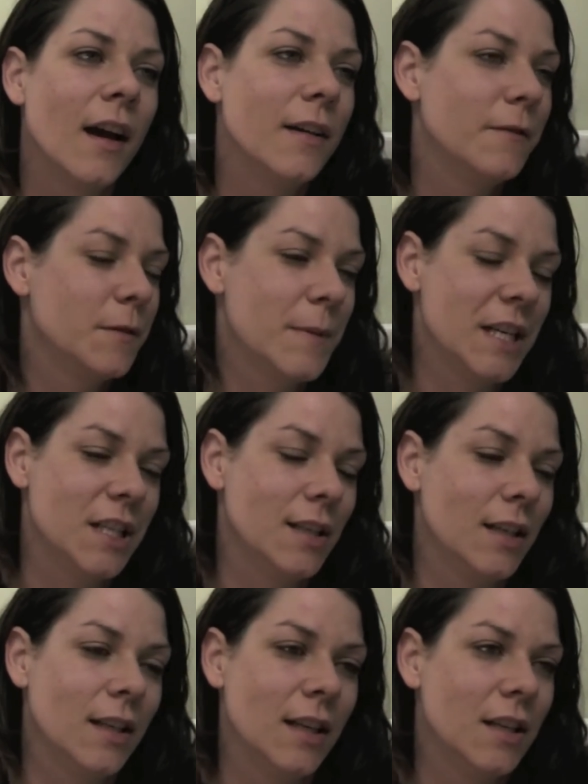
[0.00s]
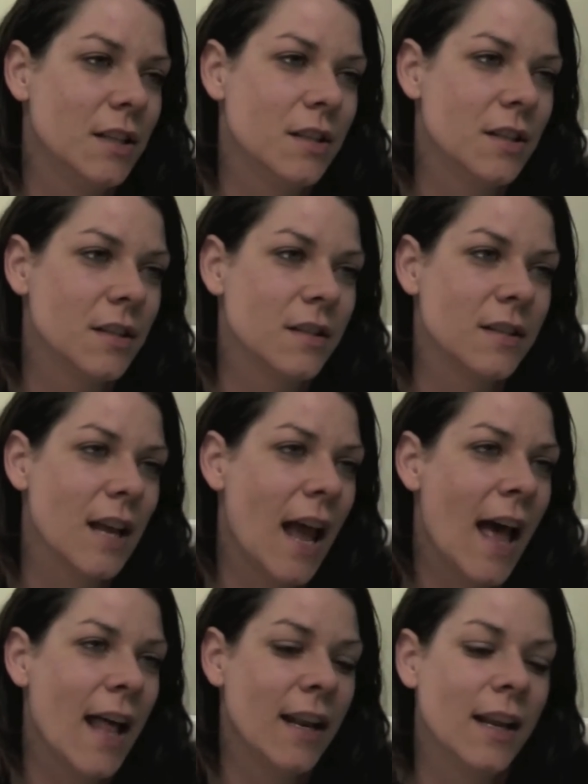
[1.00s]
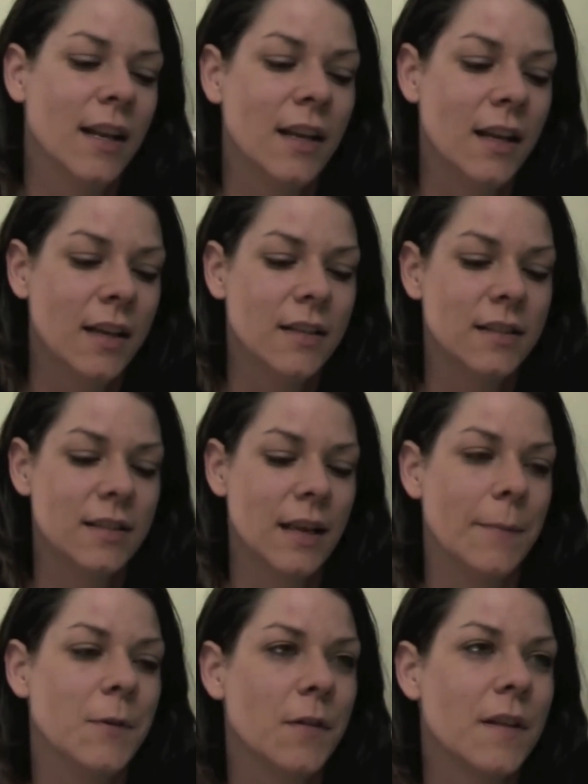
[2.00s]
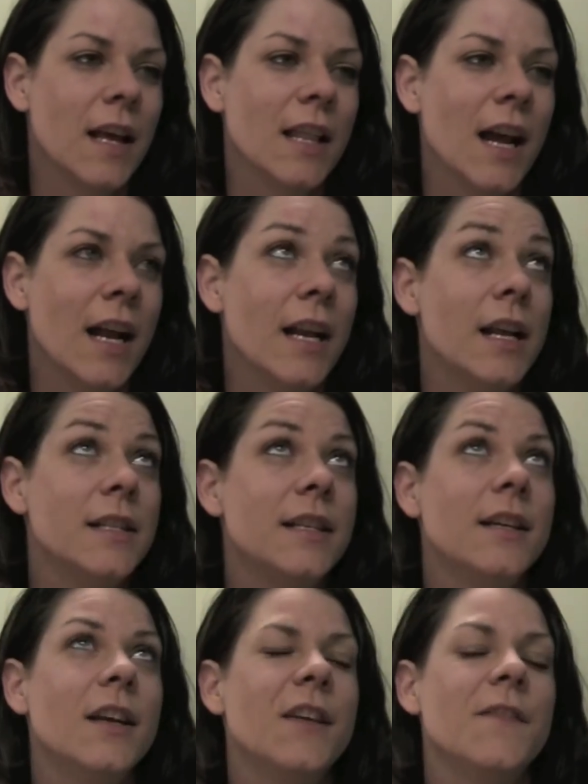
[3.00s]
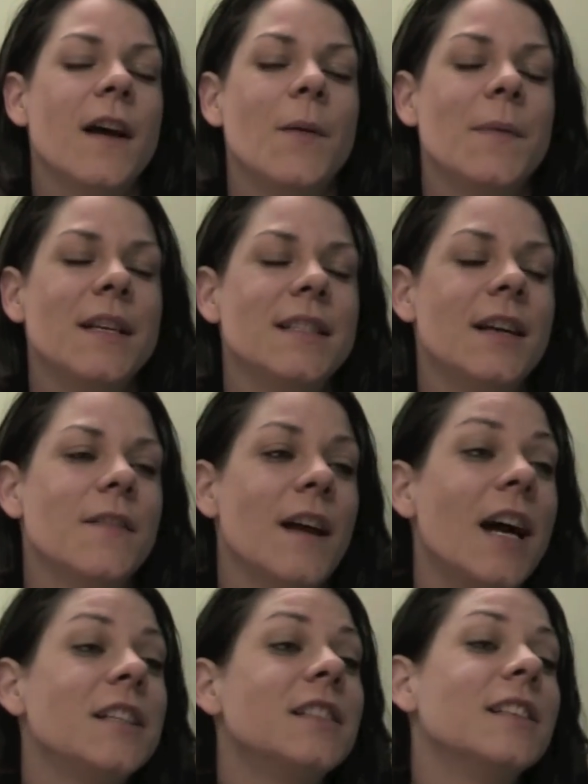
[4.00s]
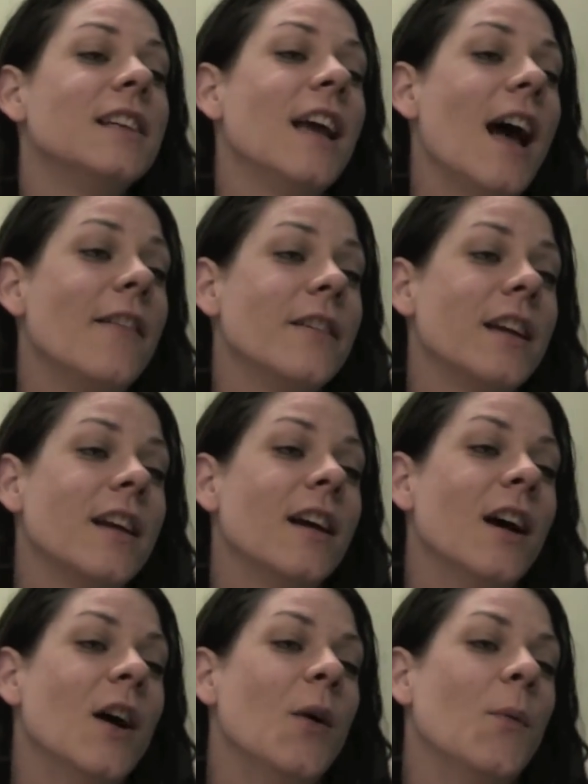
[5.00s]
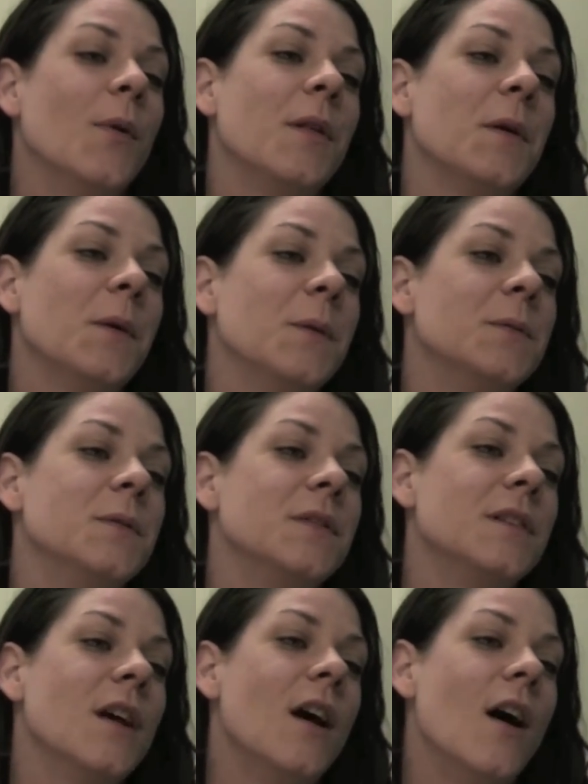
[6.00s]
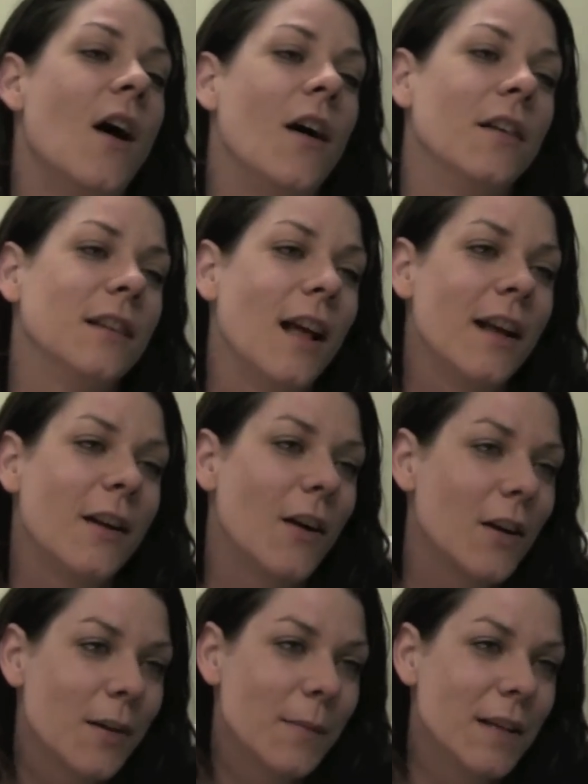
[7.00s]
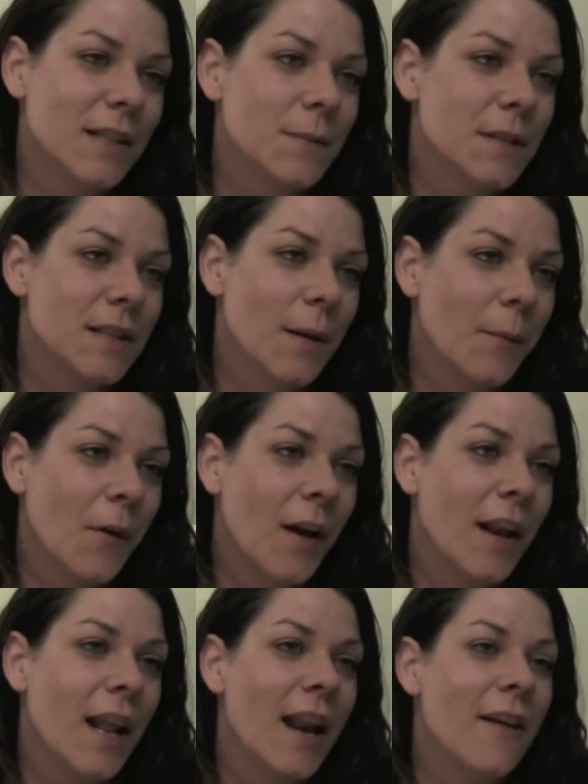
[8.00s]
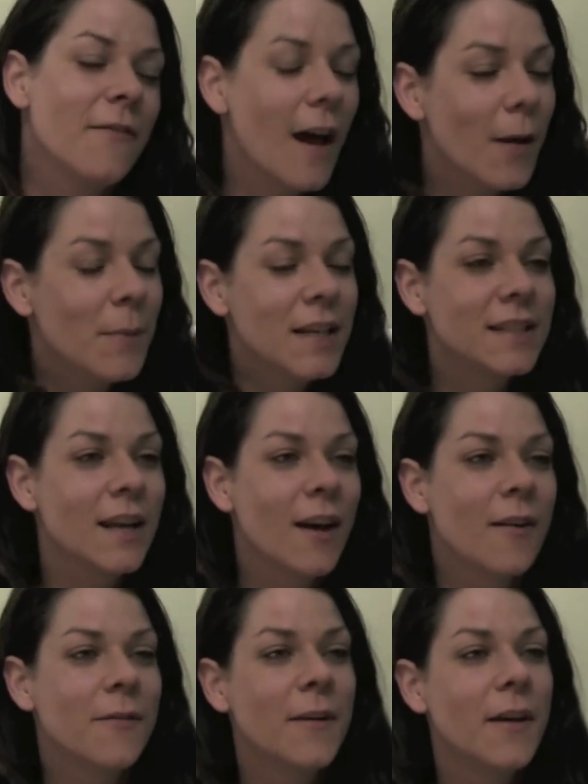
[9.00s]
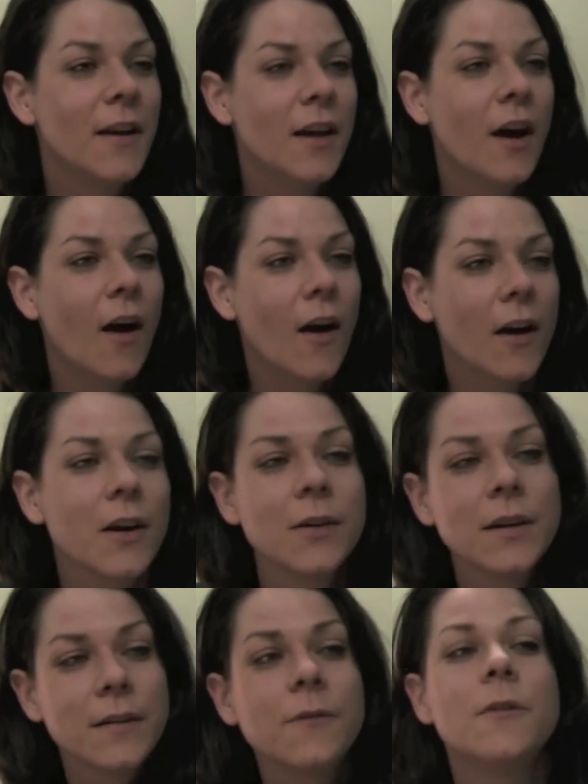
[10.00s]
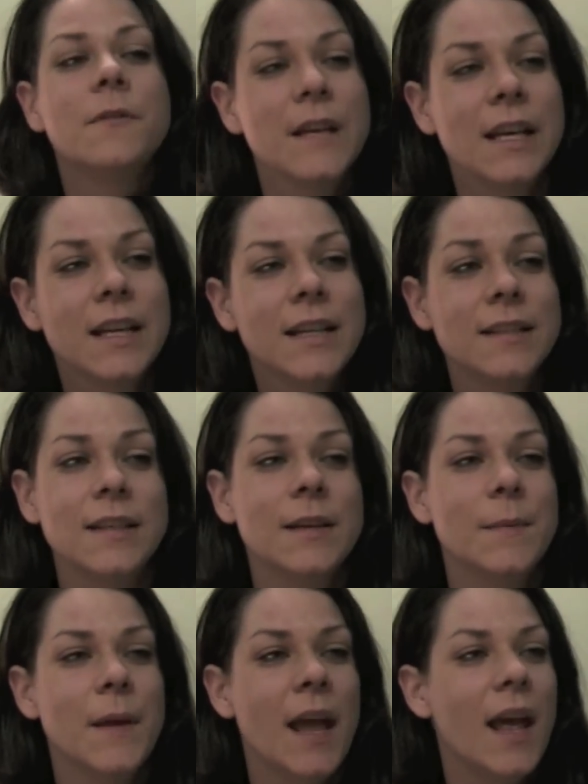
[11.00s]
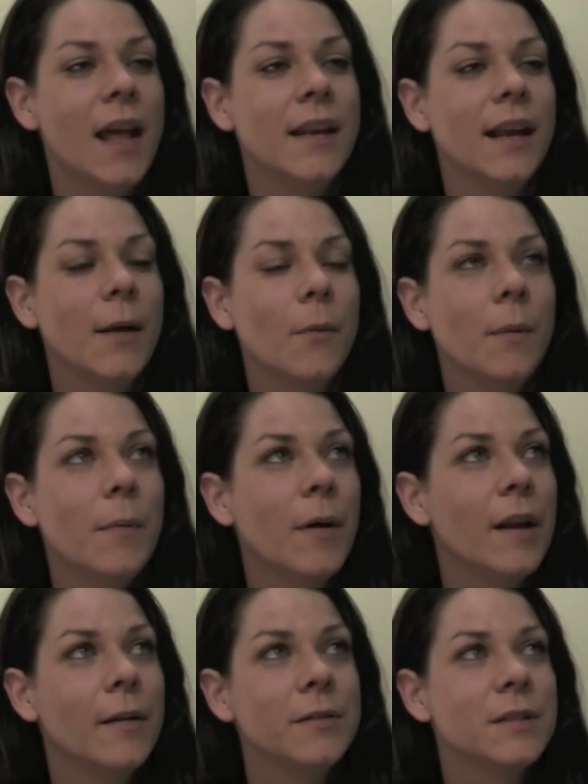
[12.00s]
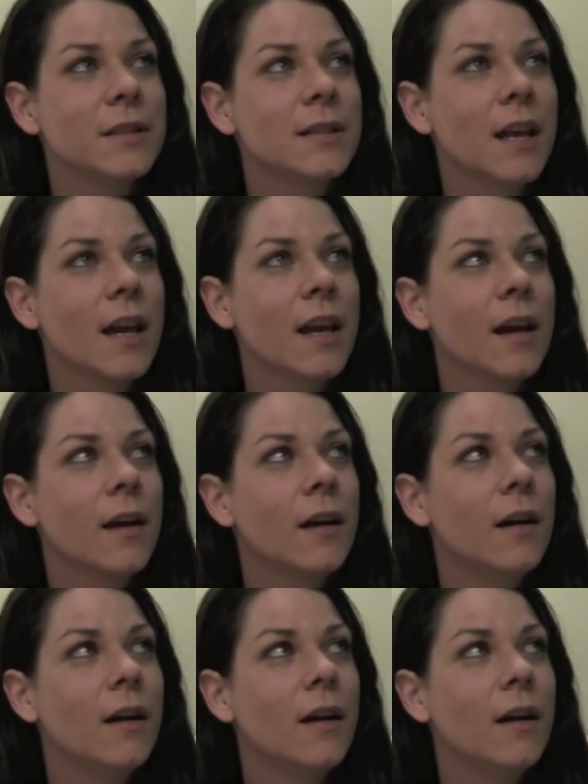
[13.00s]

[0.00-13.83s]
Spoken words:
information and just hadn't stepped over that line until I found myself actually having one of those online arguments with someone and I found myself arguing for veganism mm-hmm. and at one point I was just like,